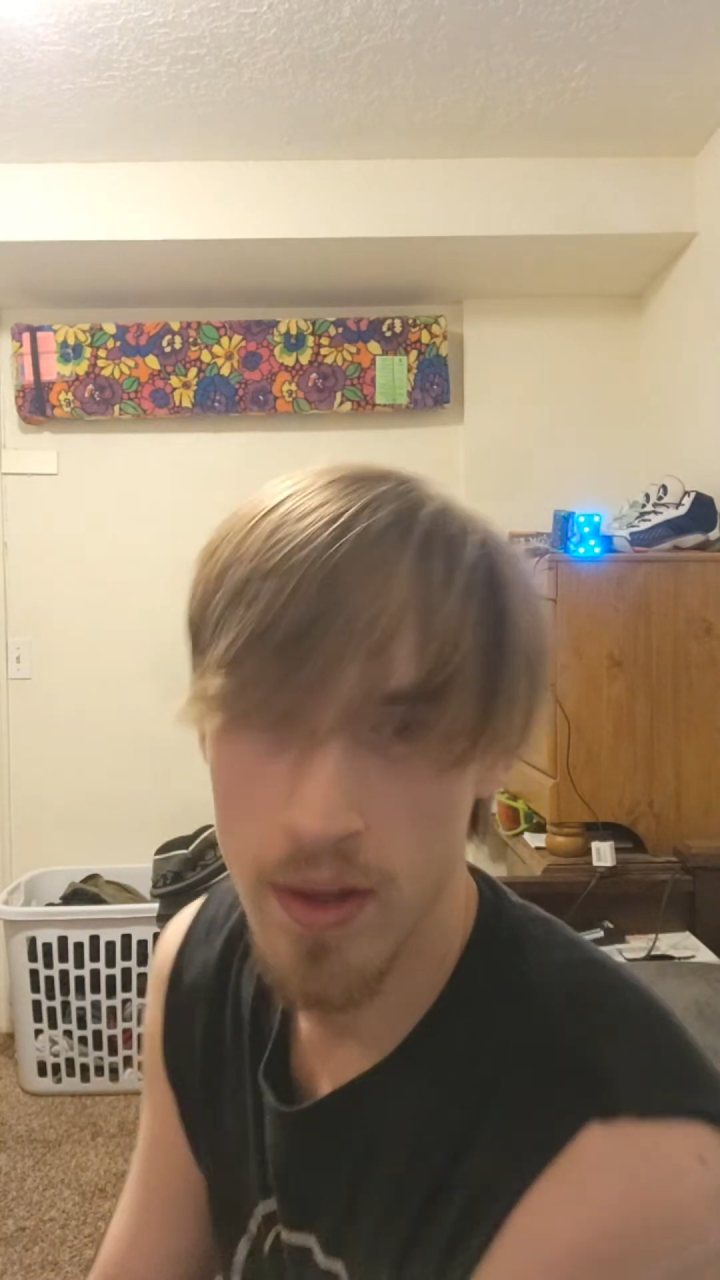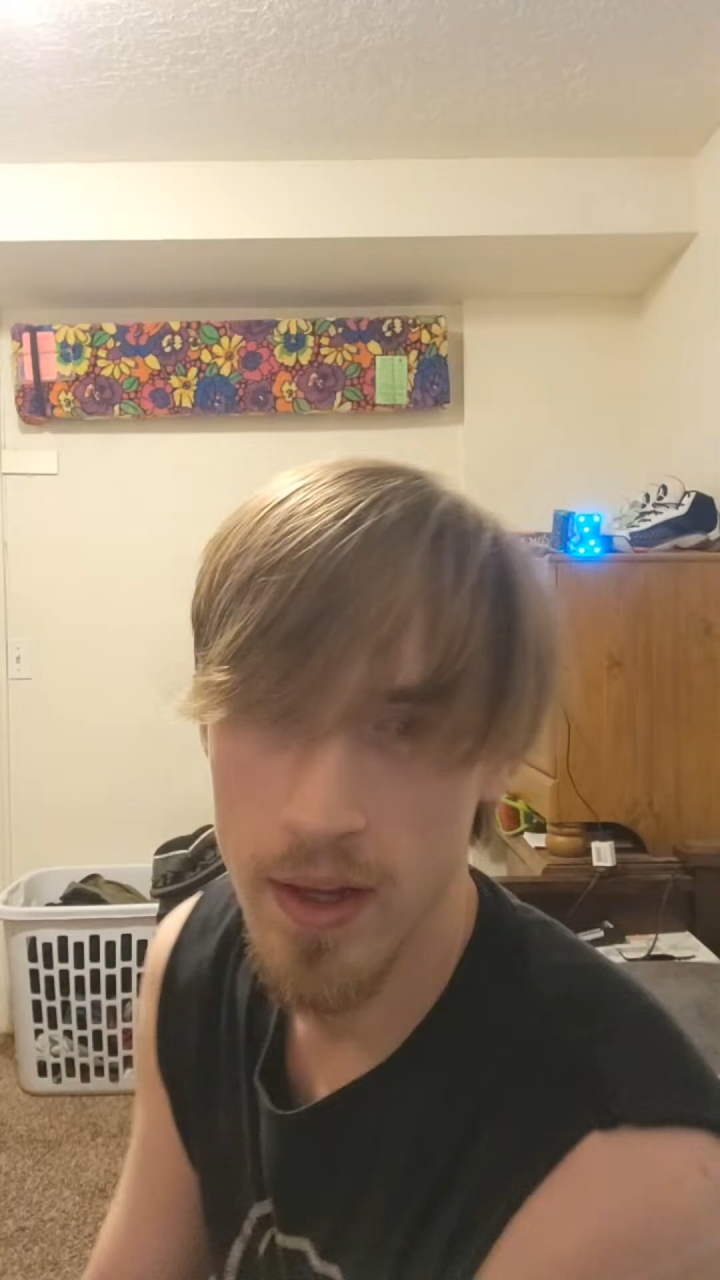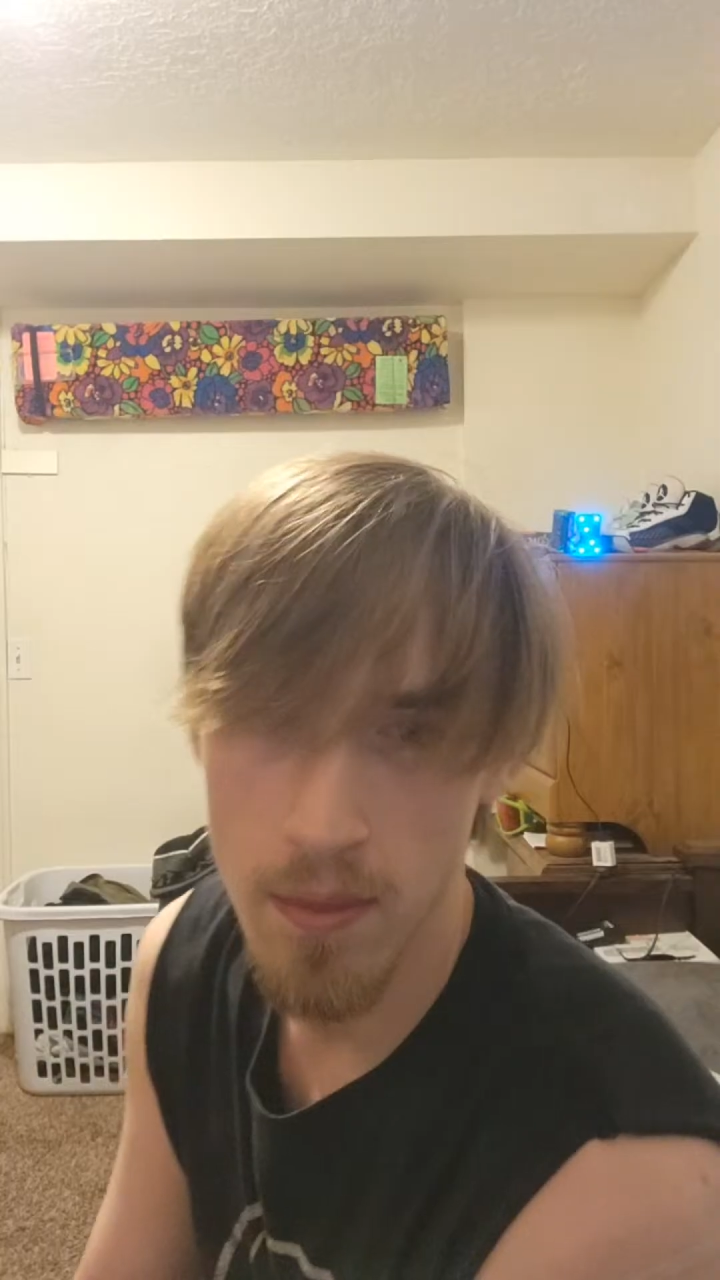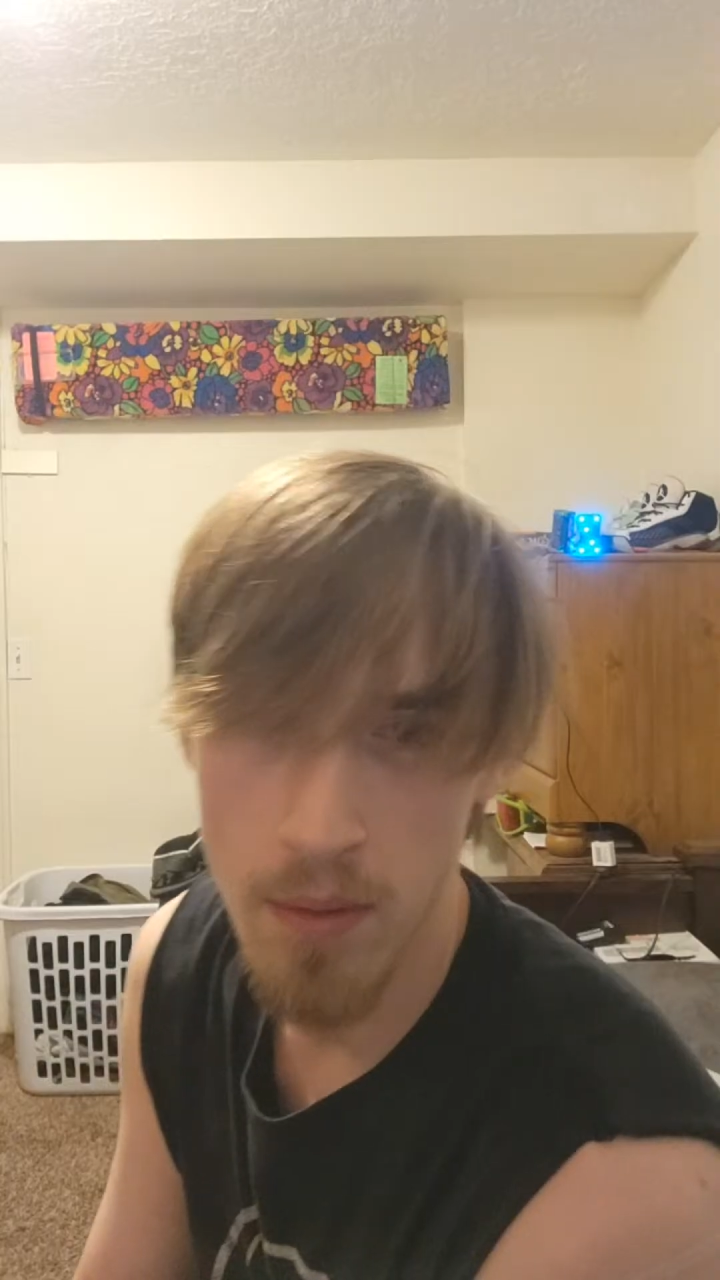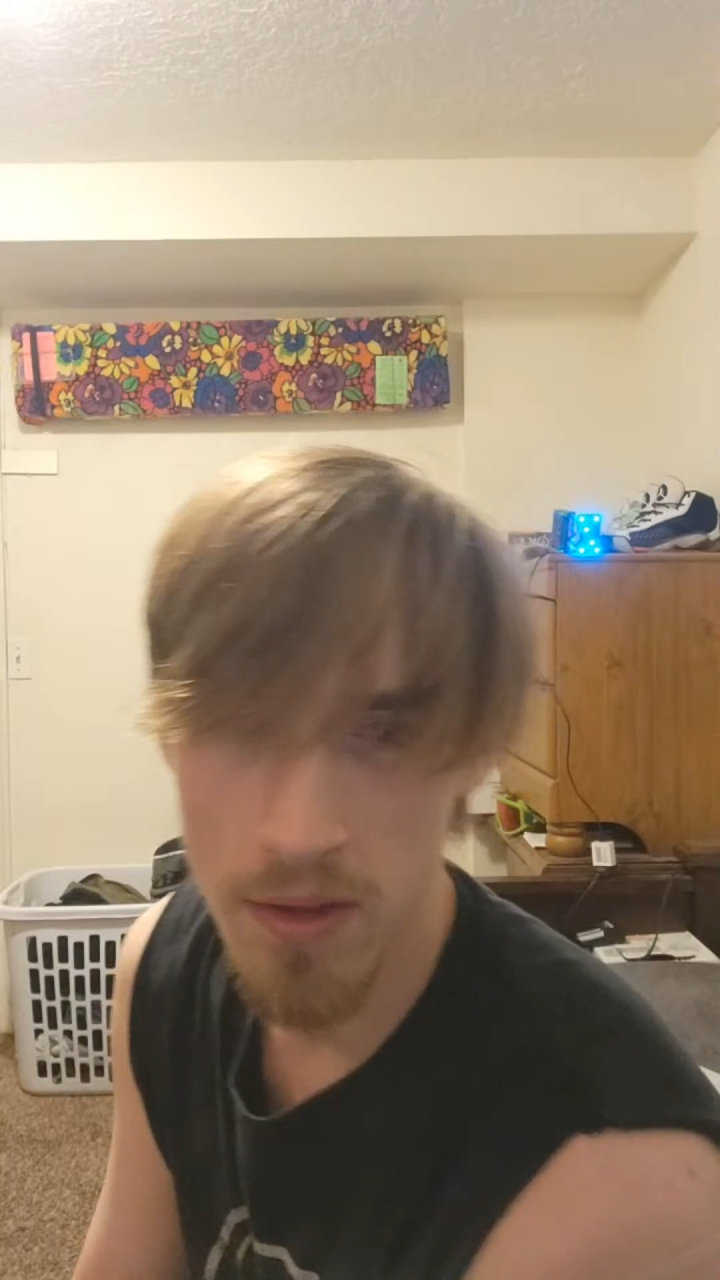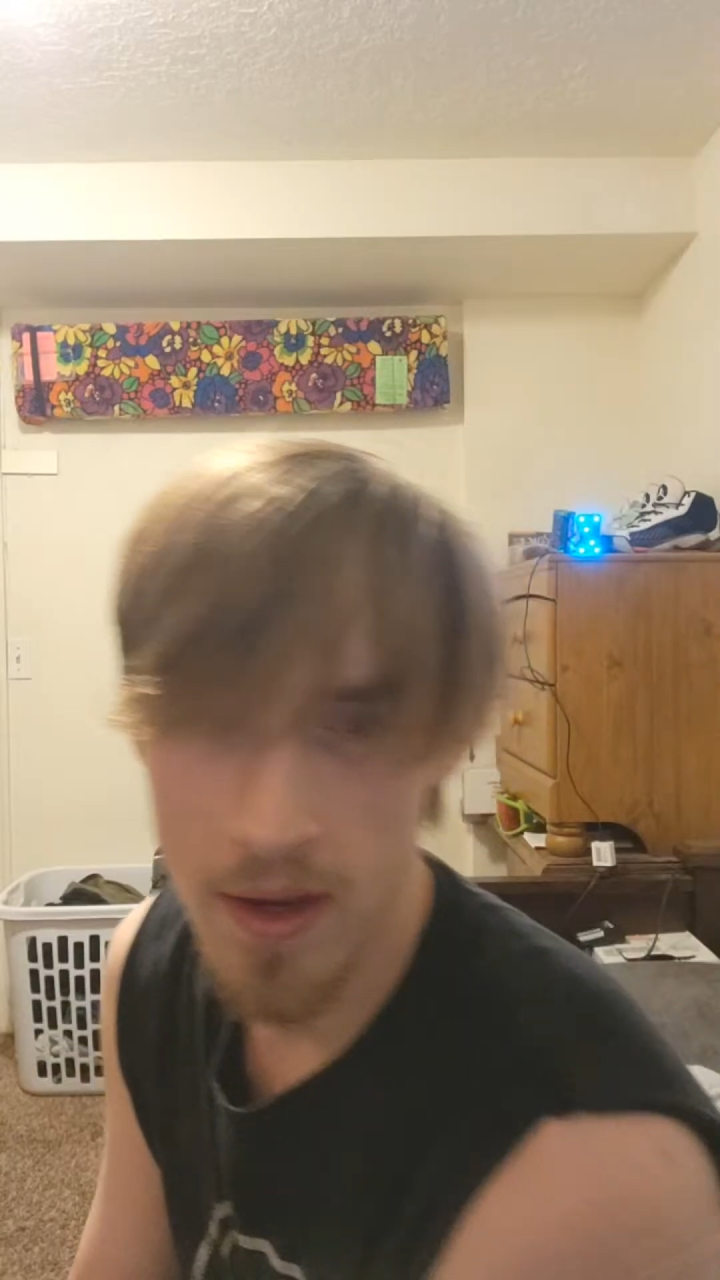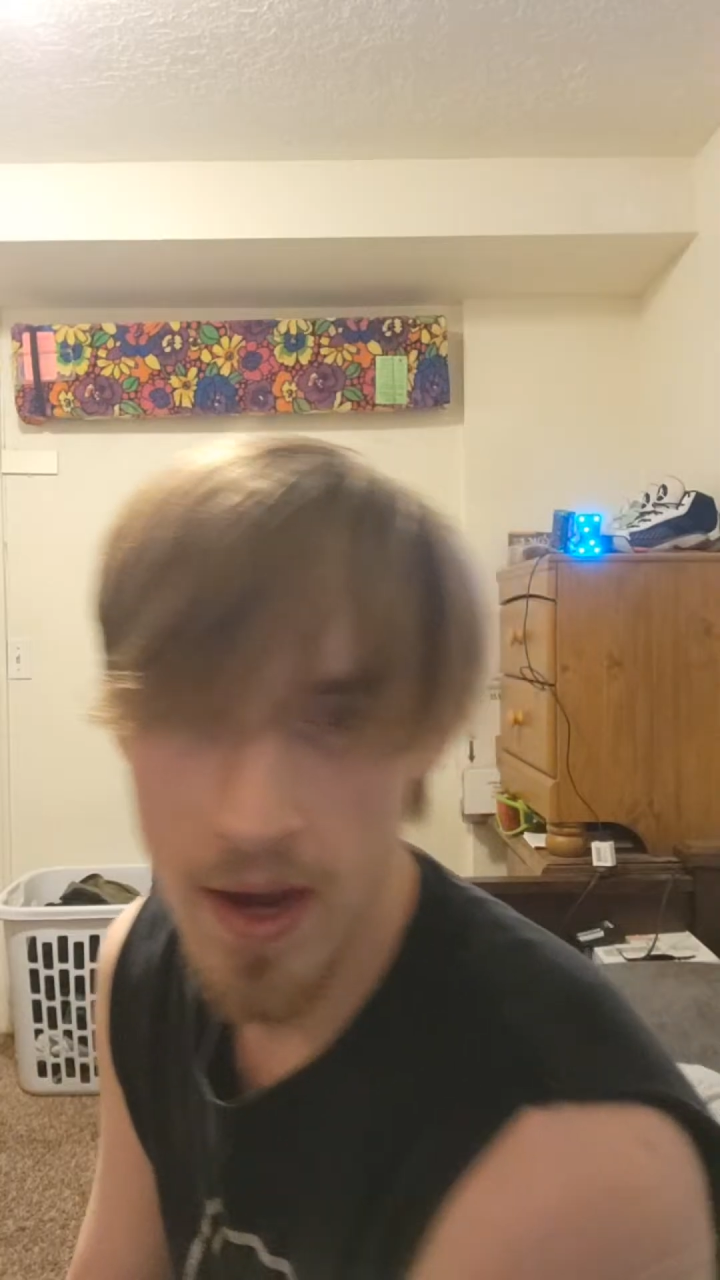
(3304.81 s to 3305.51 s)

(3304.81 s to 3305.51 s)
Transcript: like a month and a